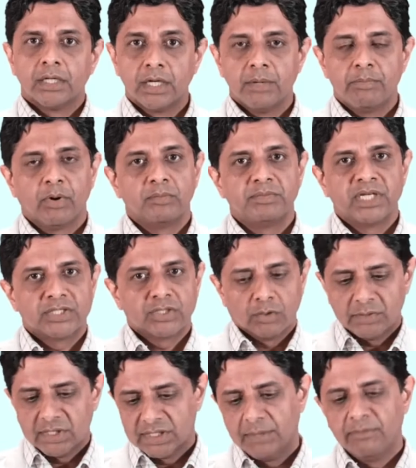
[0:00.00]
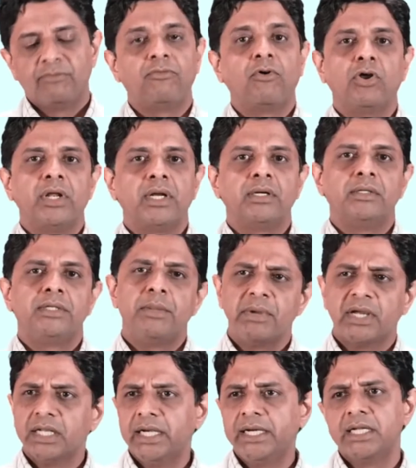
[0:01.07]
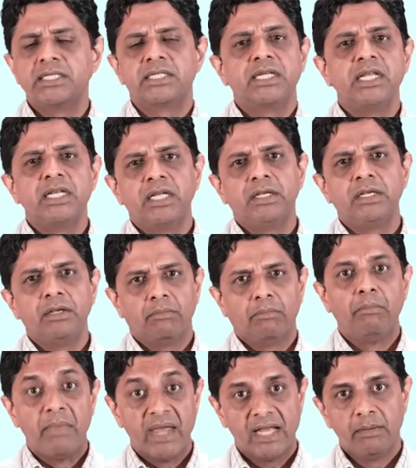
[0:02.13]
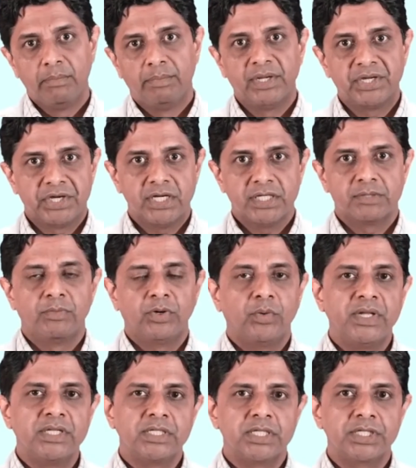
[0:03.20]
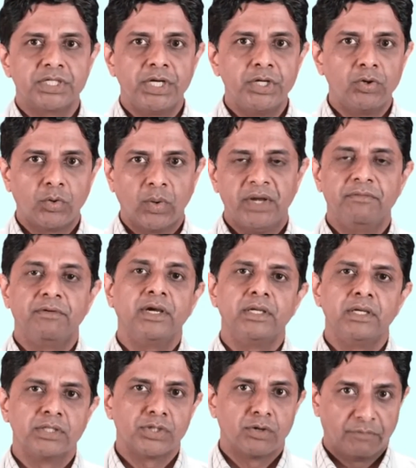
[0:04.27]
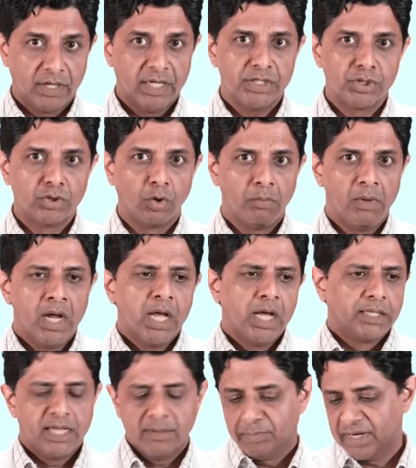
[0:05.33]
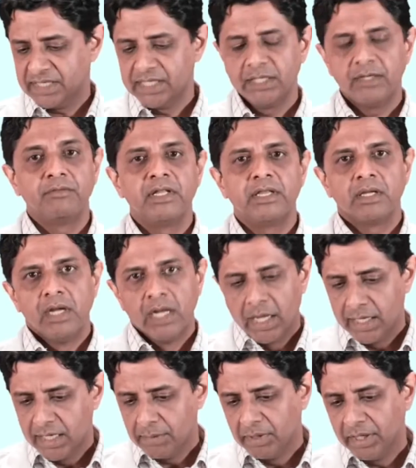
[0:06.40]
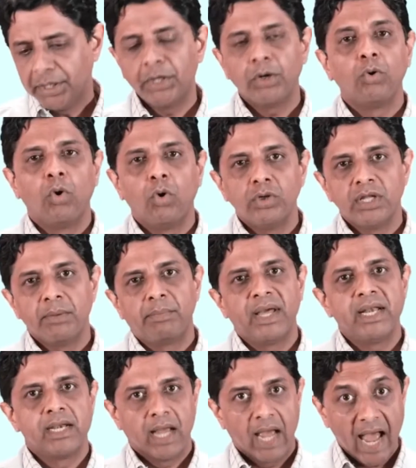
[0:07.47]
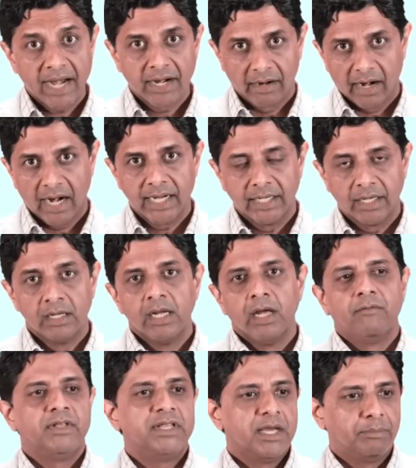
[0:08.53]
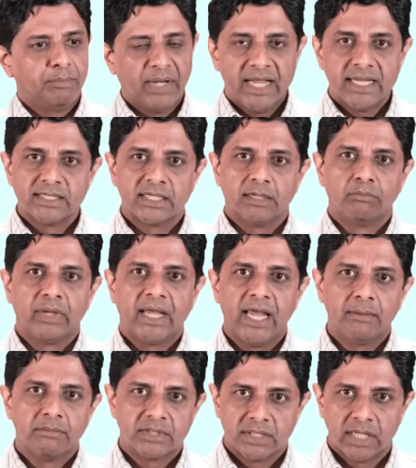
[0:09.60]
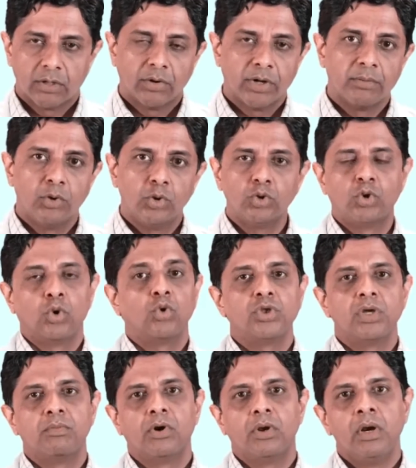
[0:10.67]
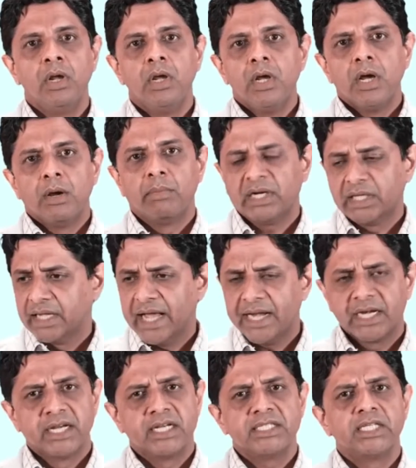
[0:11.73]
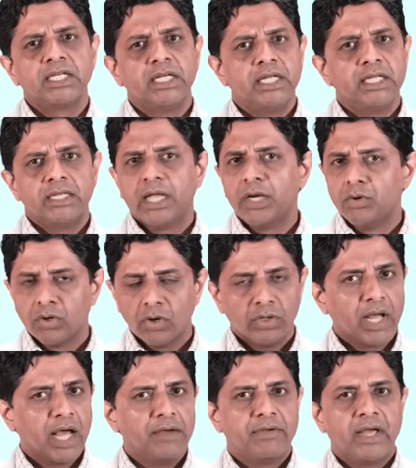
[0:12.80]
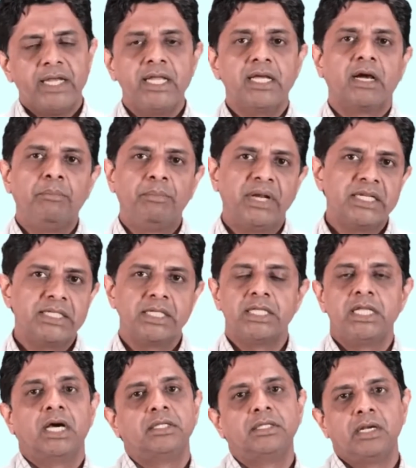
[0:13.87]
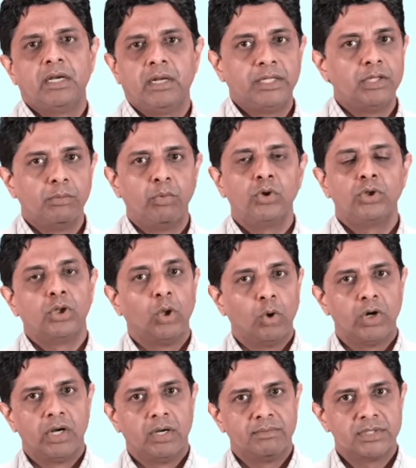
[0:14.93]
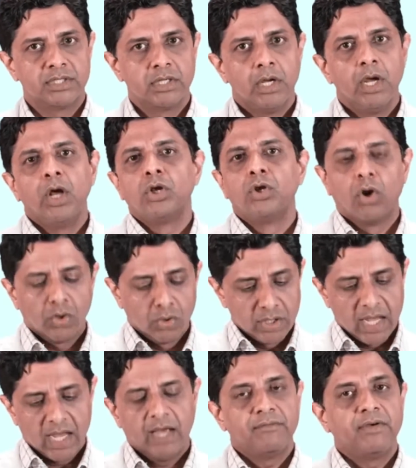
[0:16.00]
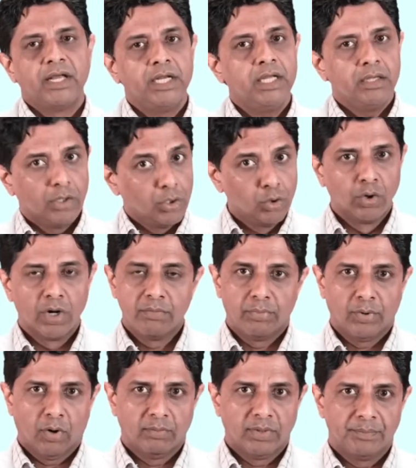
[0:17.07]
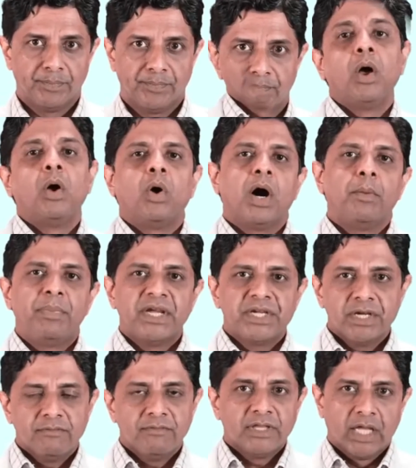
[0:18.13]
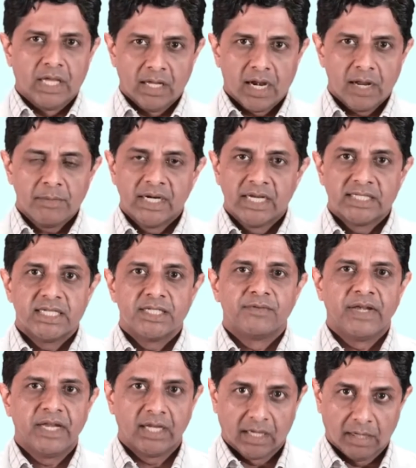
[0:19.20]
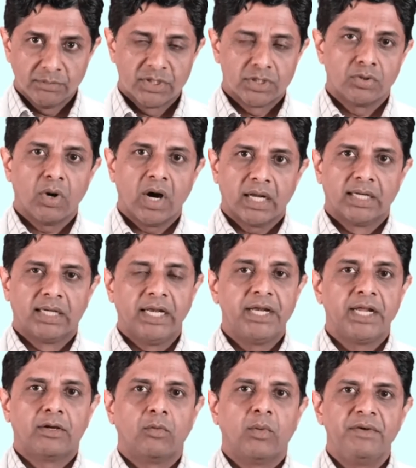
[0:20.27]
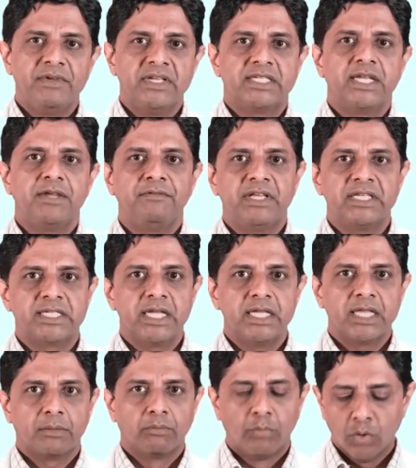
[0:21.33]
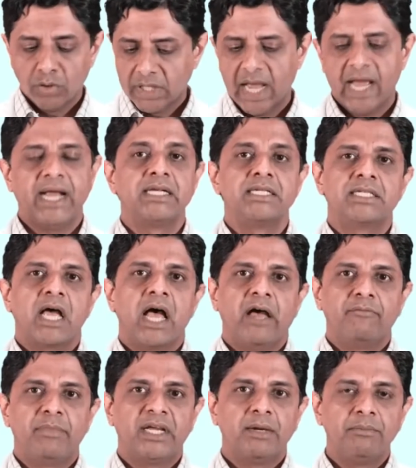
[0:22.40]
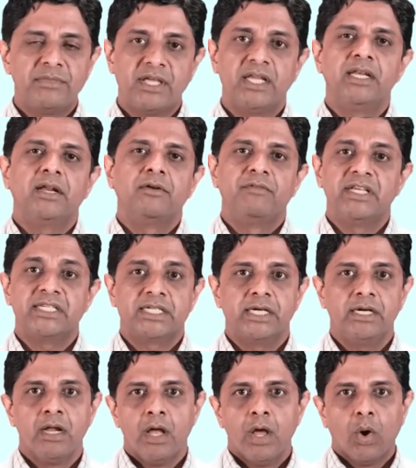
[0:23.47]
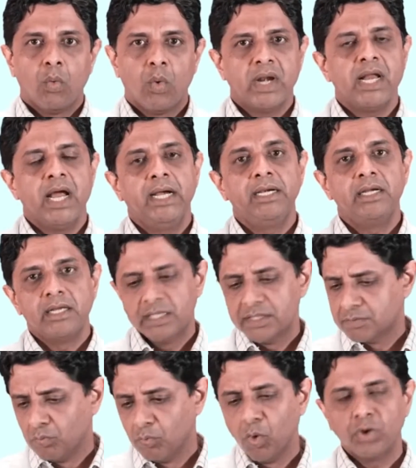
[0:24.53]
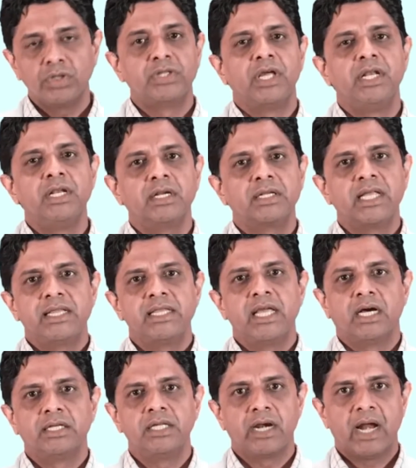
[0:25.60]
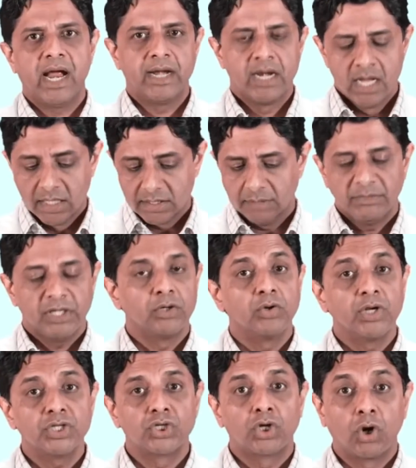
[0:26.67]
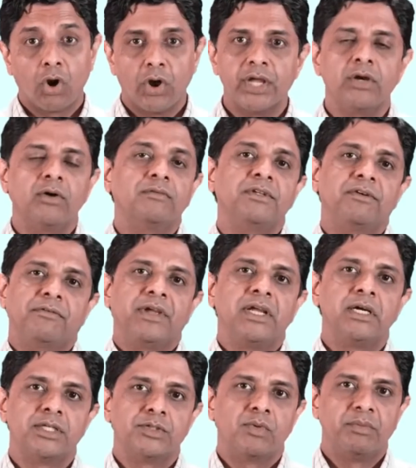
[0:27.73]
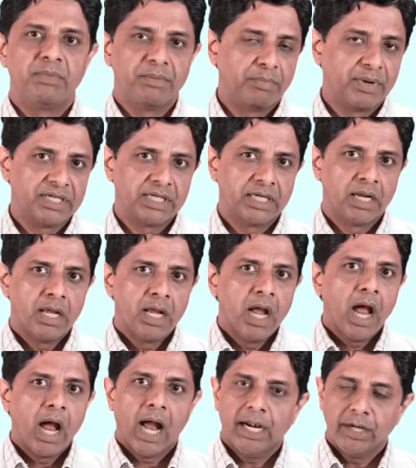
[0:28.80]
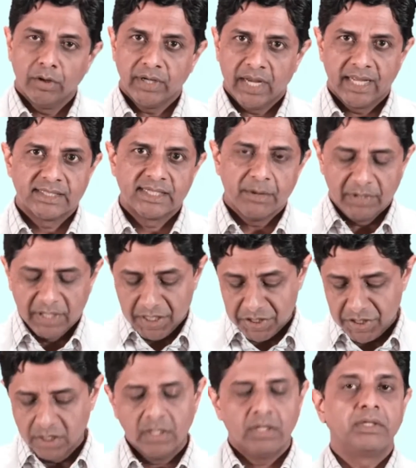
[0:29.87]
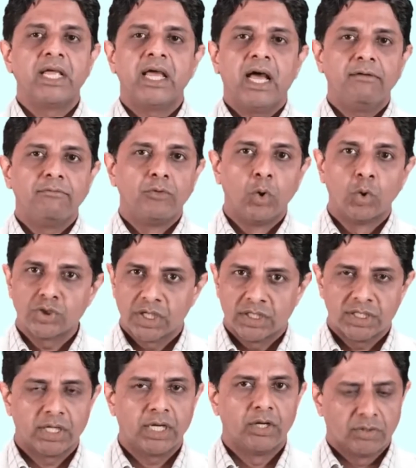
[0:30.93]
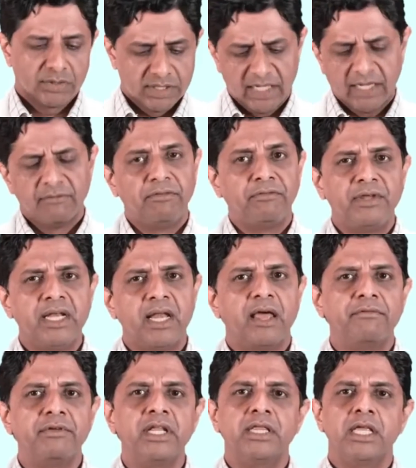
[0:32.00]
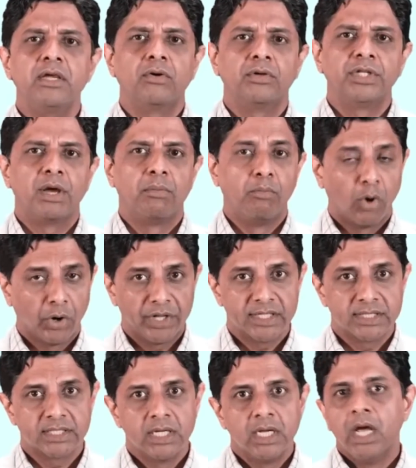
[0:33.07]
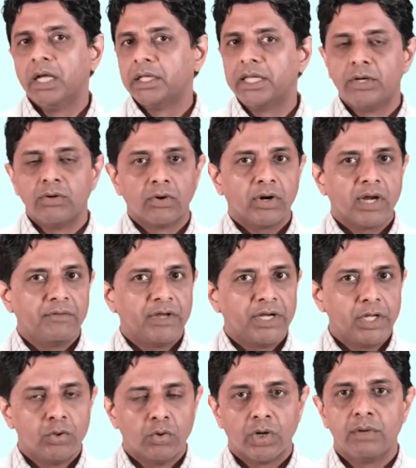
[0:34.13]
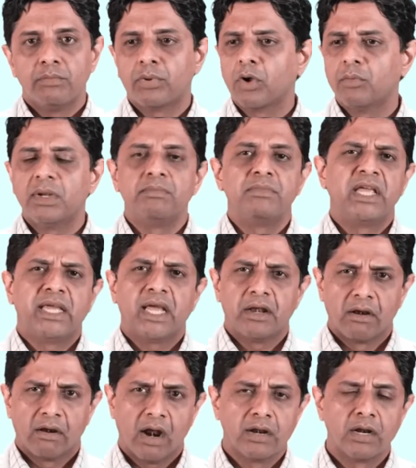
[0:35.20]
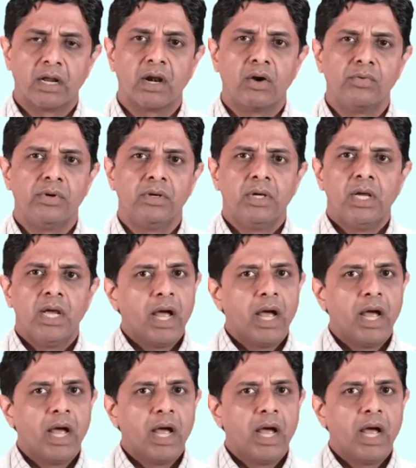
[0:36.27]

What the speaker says: grip objects, objects keep falling. Typically, it is seen in male patients between 16 to 25 years of age group. They present with inability to hold the pen and write. When they are playing some games, they are not able to throw the ball. But characteristically, they do not have any complaints in both lower limbs, nor do they have any urine problem. A patient with Hirayama disease, when he comes to our clinic, when we see that both hands have become thin and wasted. One hand is more thinner than the other hand. Something known as clawing of the fingers will be present. And on examination, they have no sensory loss. They can feel everything on their bodies. They do not have any urine problem. They can run around